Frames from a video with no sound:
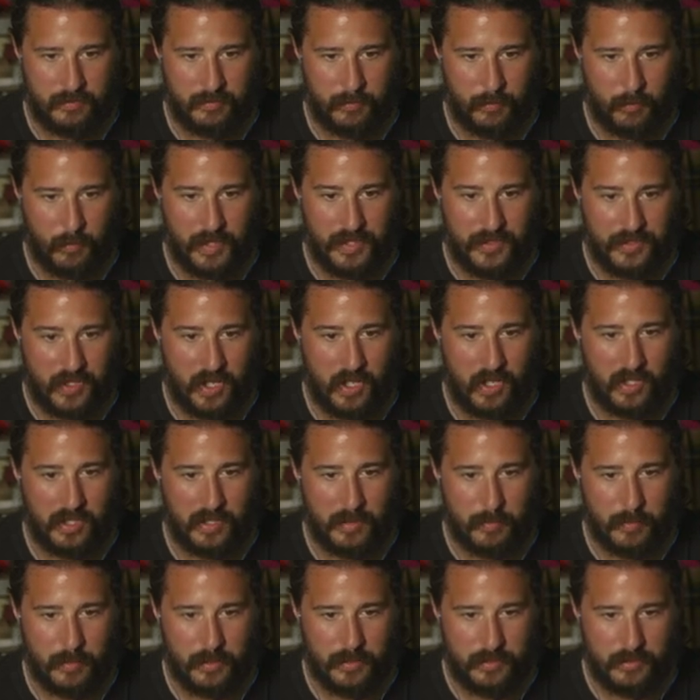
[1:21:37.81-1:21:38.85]
West
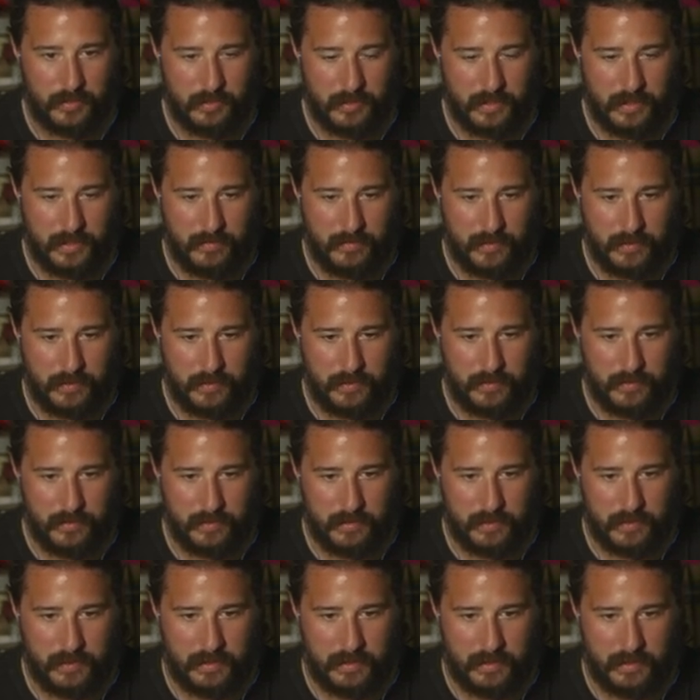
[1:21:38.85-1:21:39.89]
Hollywood, even.
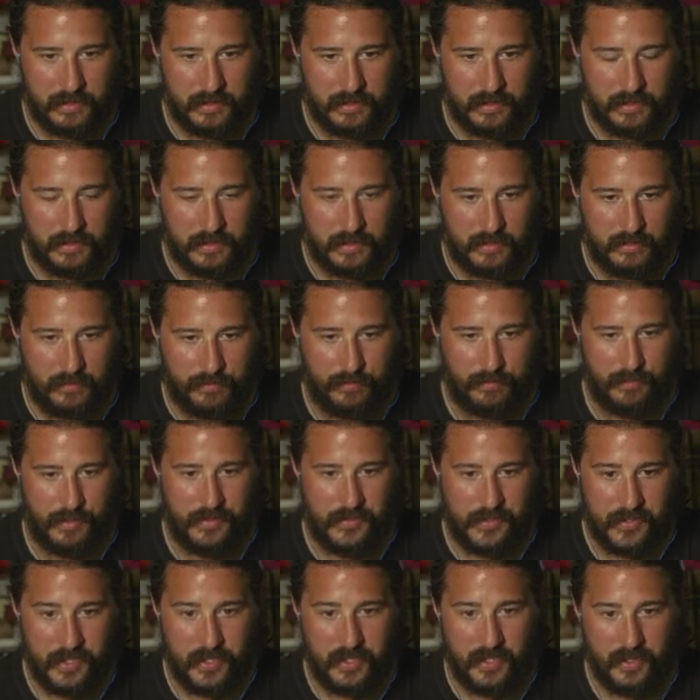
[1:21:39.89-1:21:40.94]

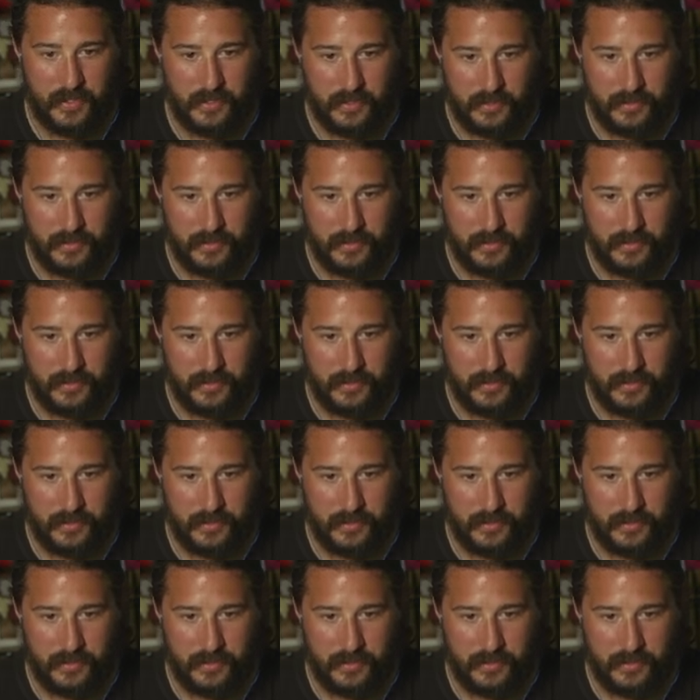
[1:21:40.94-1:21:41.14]
Vista.